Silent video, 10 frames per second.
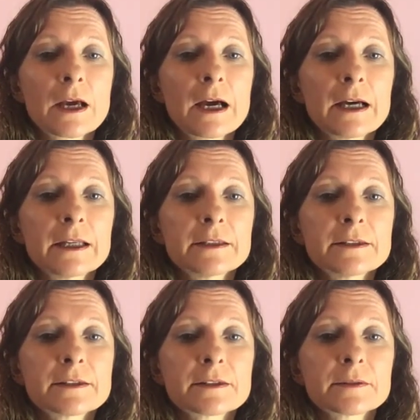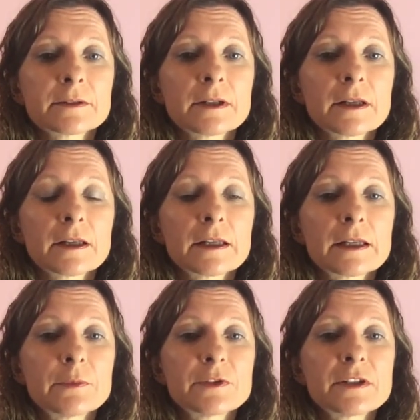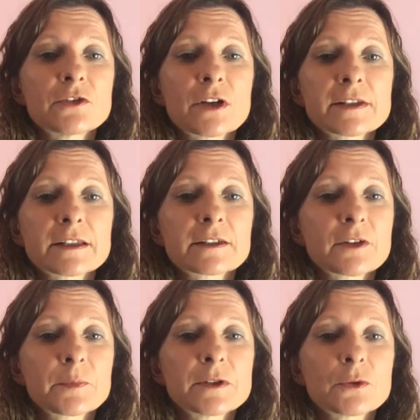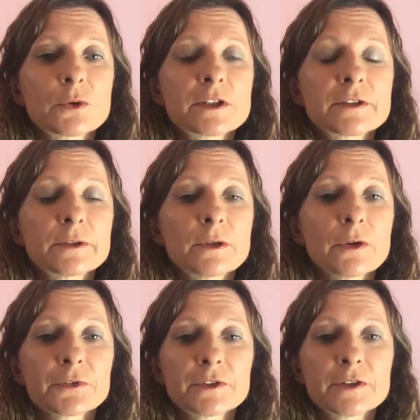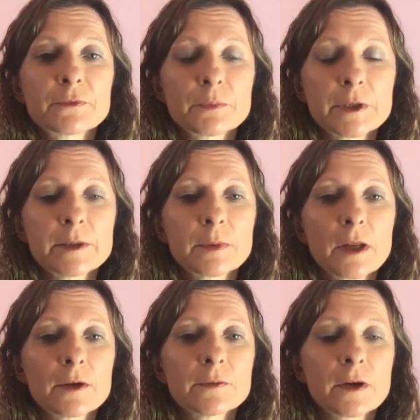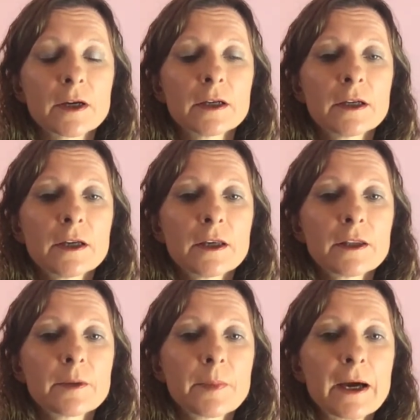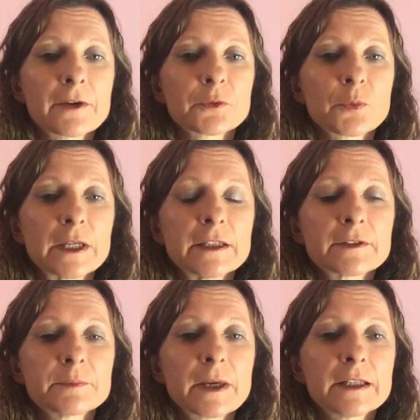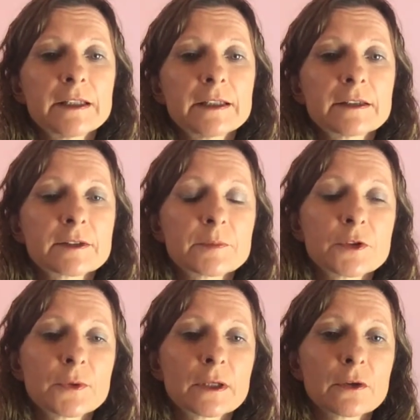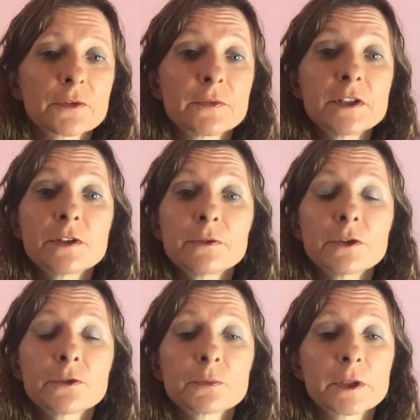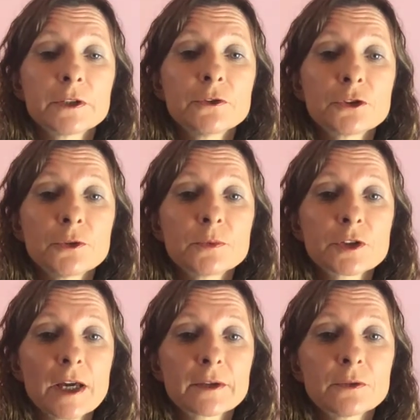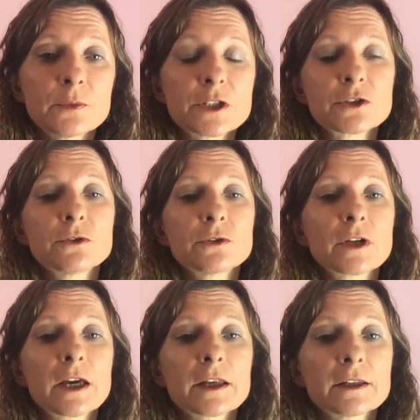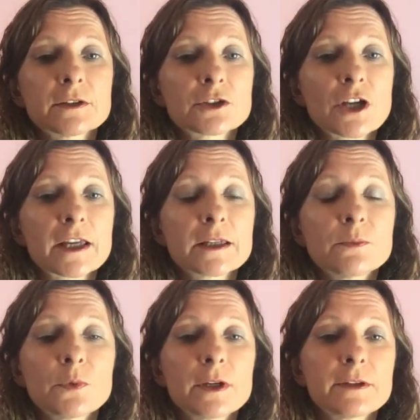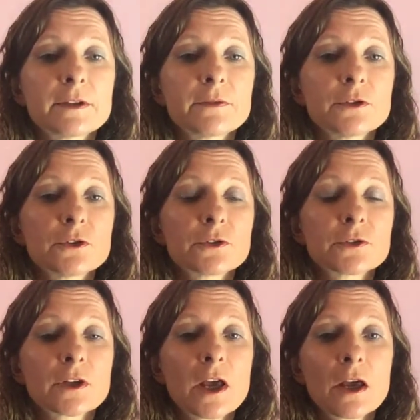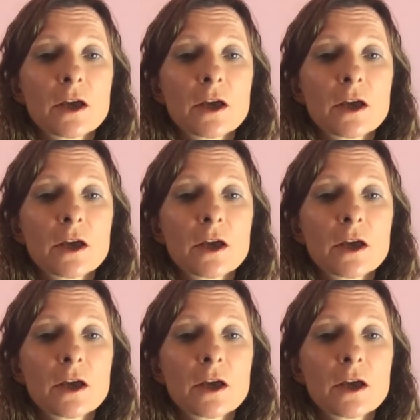And it was interesting because I've been talking to lots of different people over the past weeks, mainly because I'm doing lots of interviews for my YouTube channel, which you can check in with if you just